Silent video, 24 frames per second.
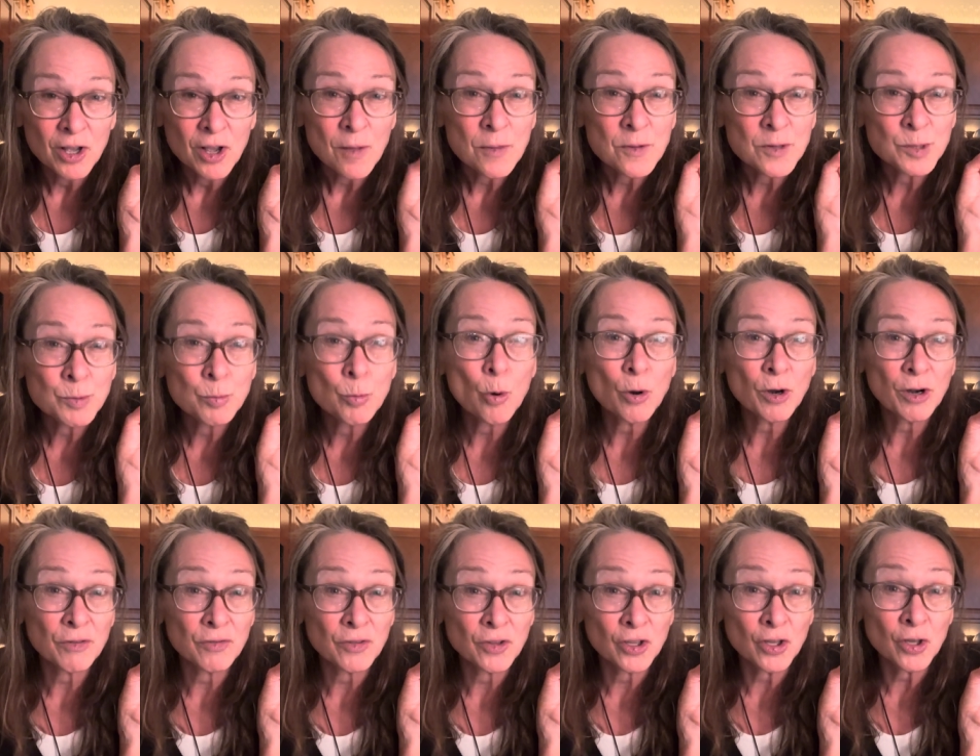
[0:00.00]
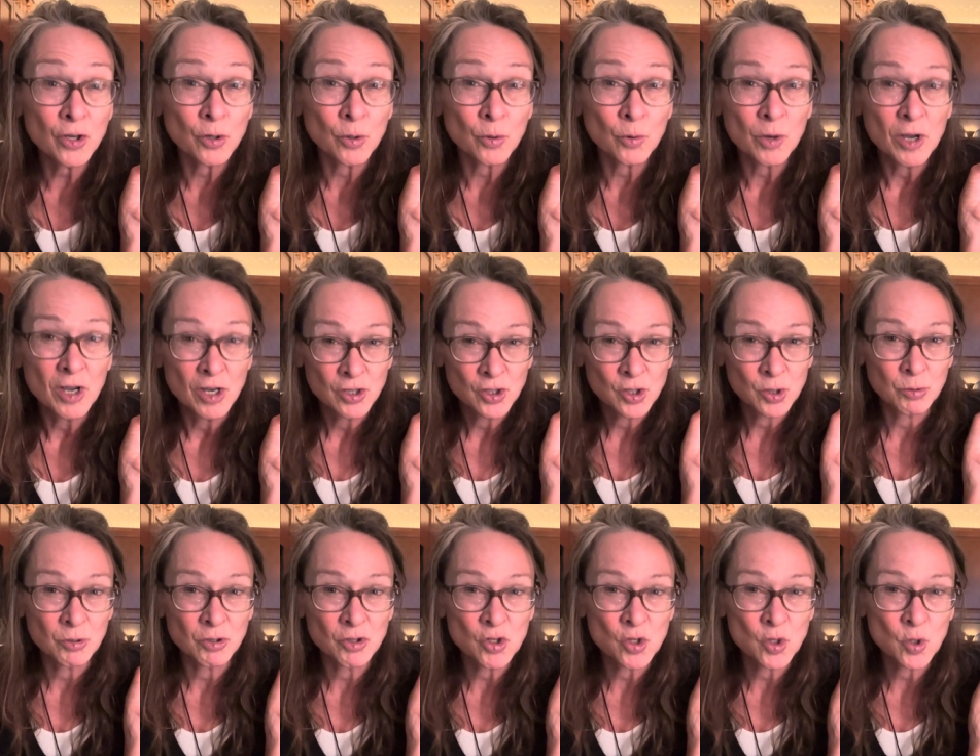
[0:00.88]
There's more of you
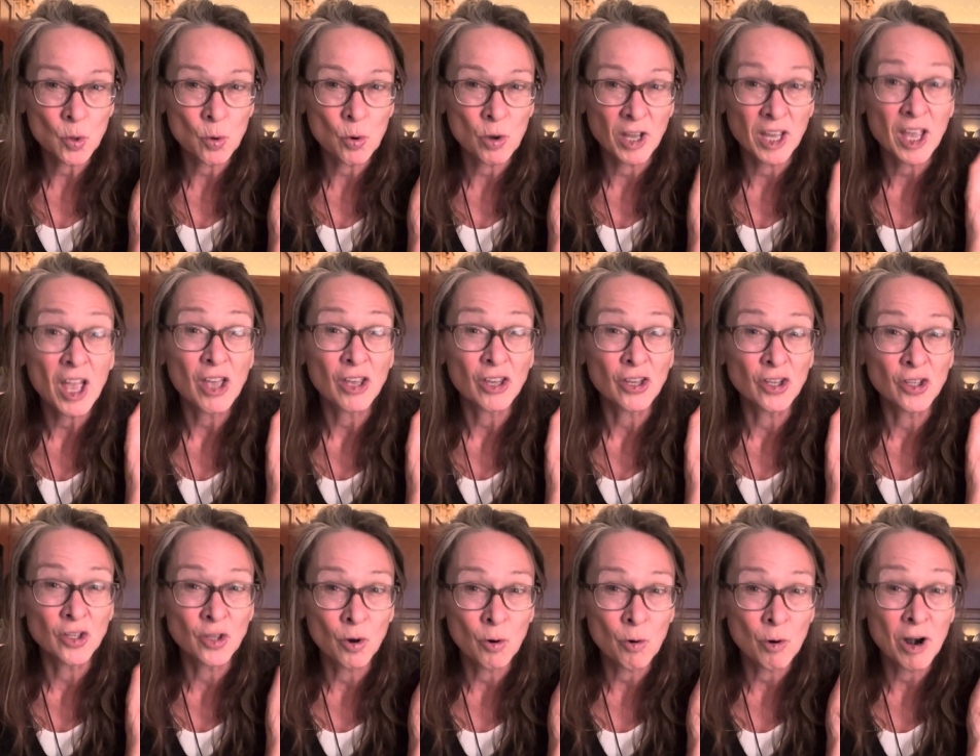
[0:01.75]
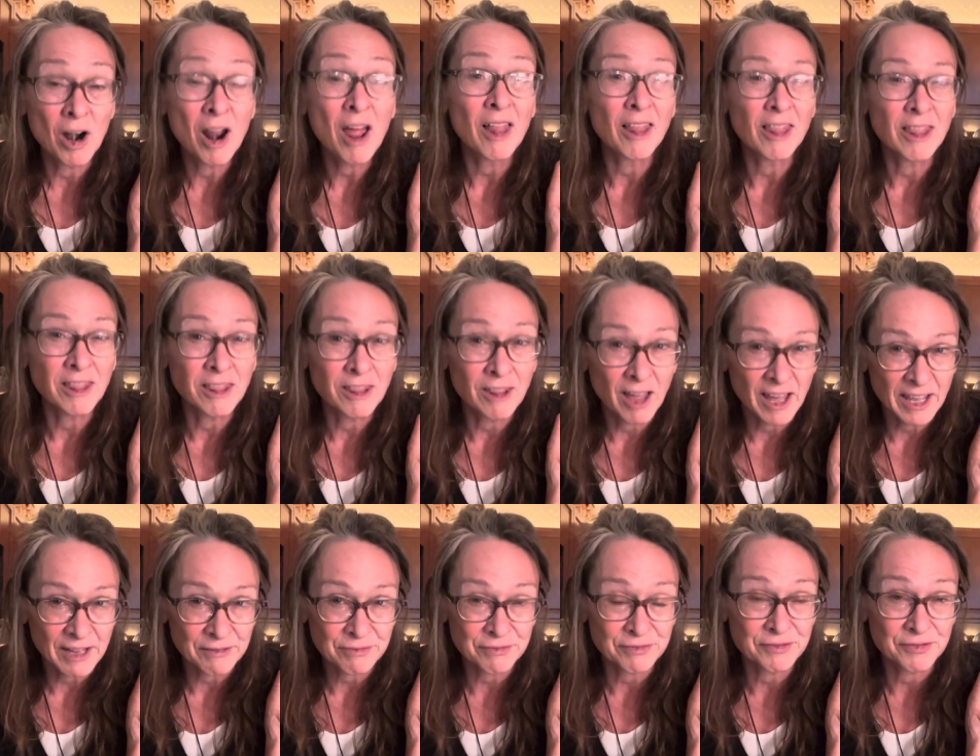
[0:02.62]
to enjoy your
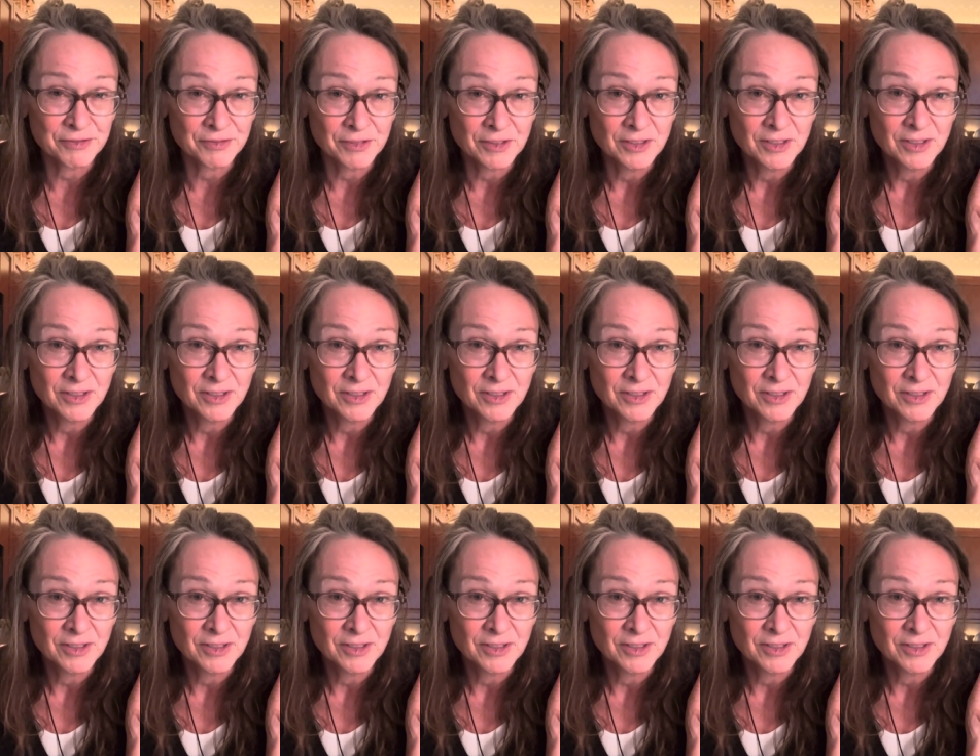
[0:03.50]
life.